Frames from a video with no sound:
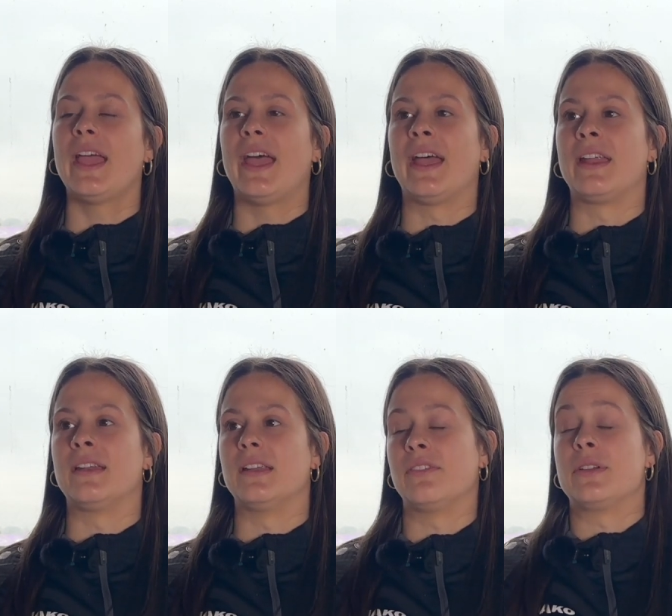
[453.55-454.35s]

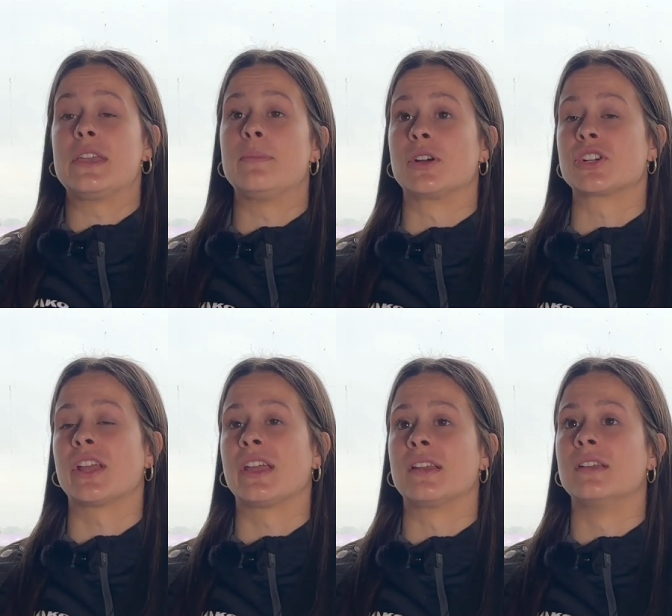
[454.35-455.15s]
And if we keep
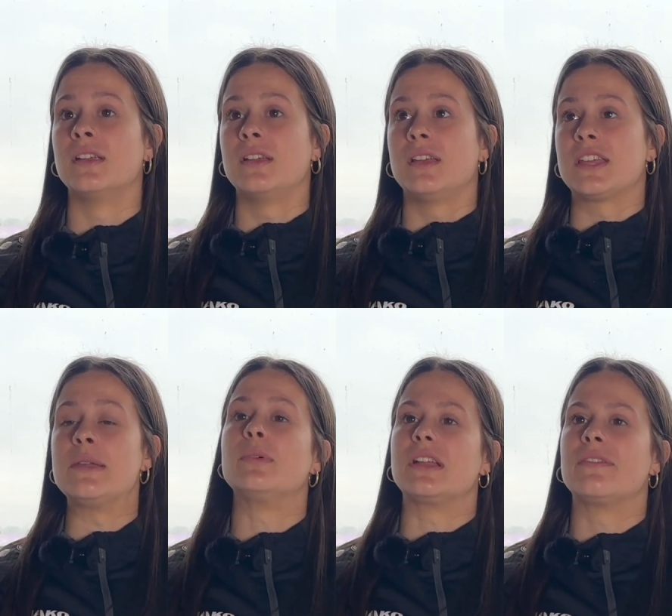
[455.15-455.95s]
pushing and
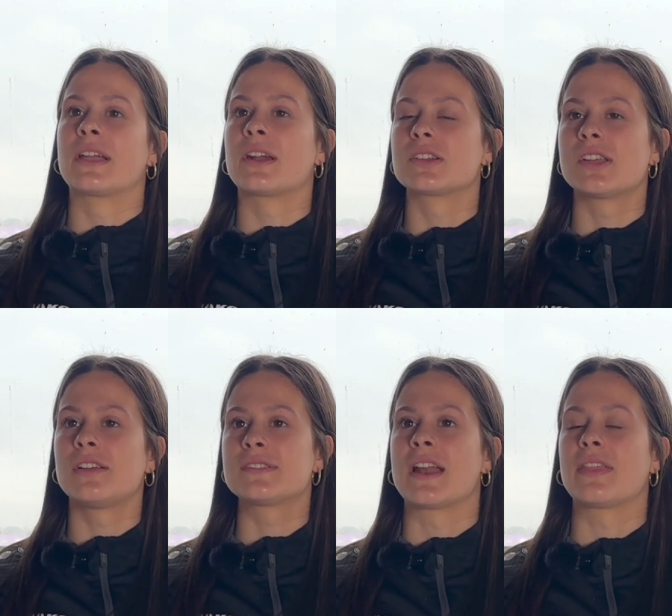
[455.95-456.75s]
keep believing in
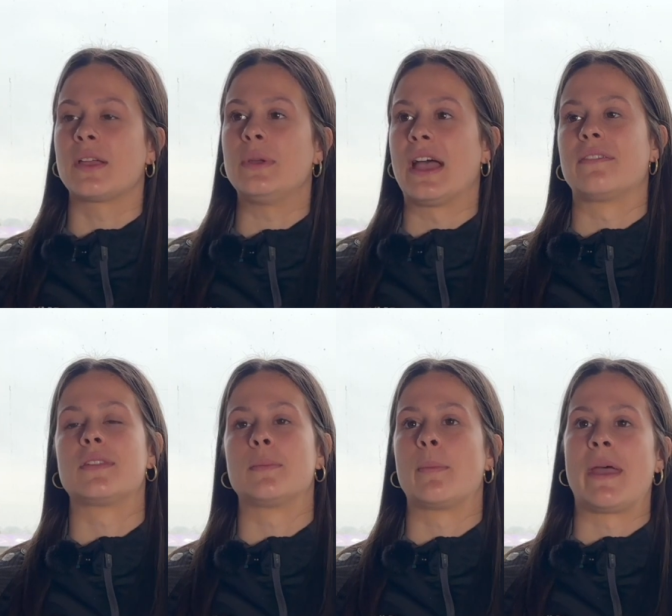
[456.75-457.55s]
ourselves, and I think we have the
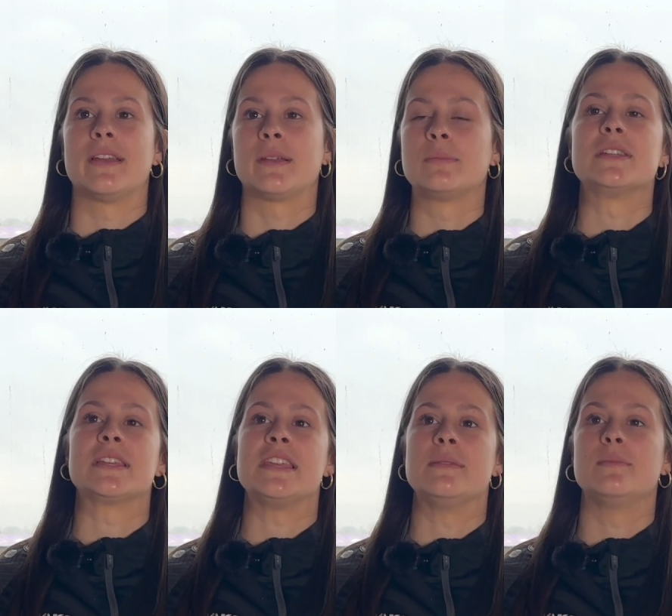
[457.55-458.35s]
momentum to
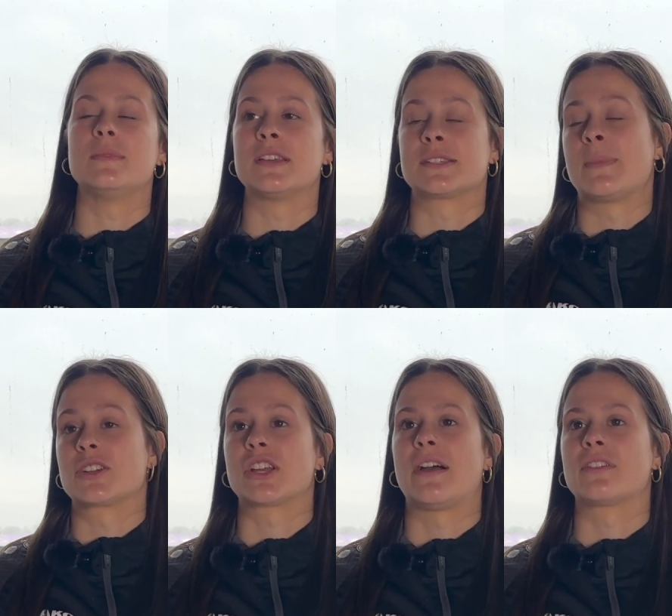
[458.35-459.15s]
keep,
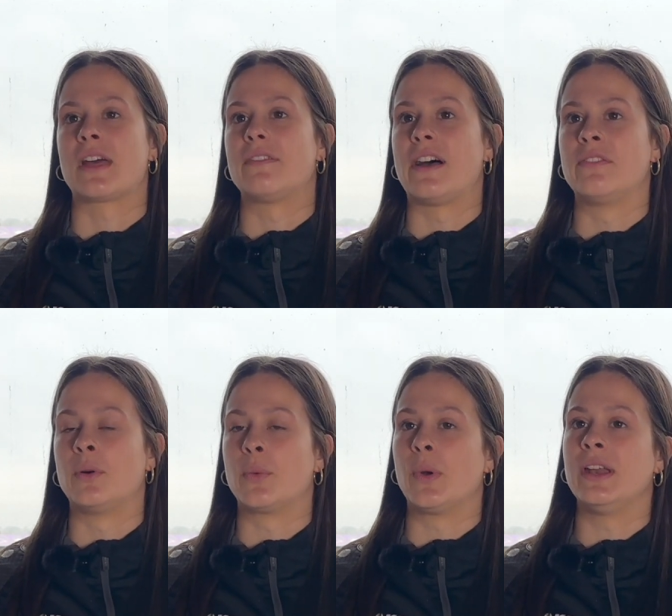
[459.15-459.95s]
especially after that
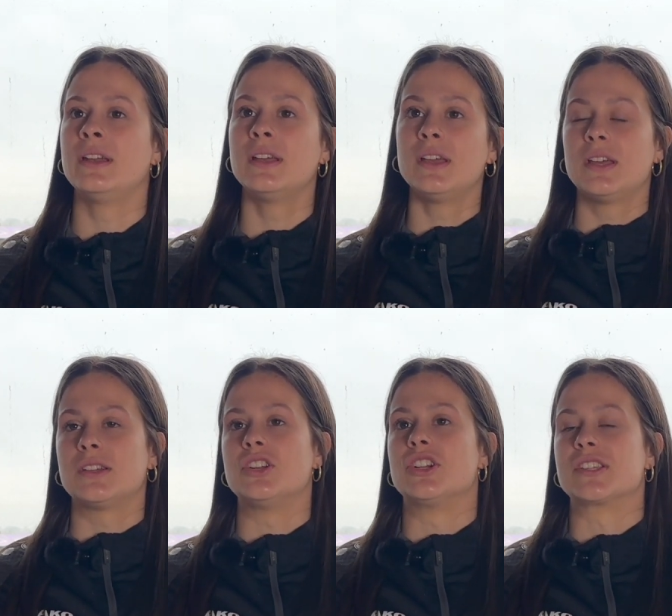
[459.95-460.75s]
5-1 win,
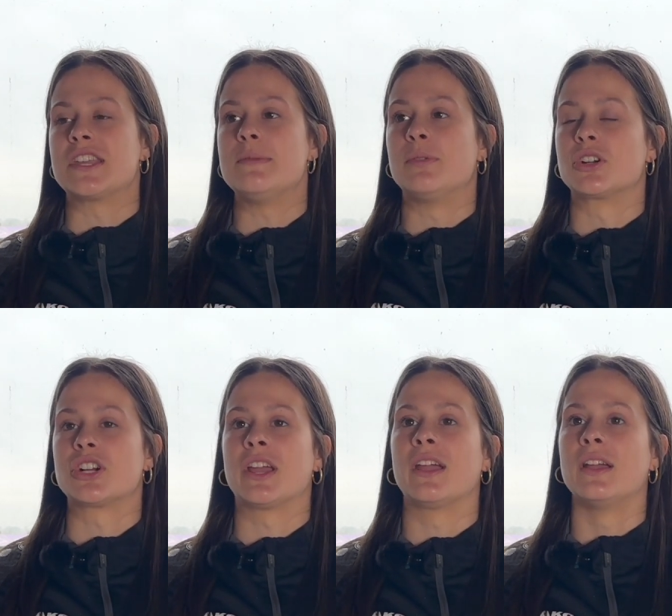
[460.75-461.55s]
to just keep pushing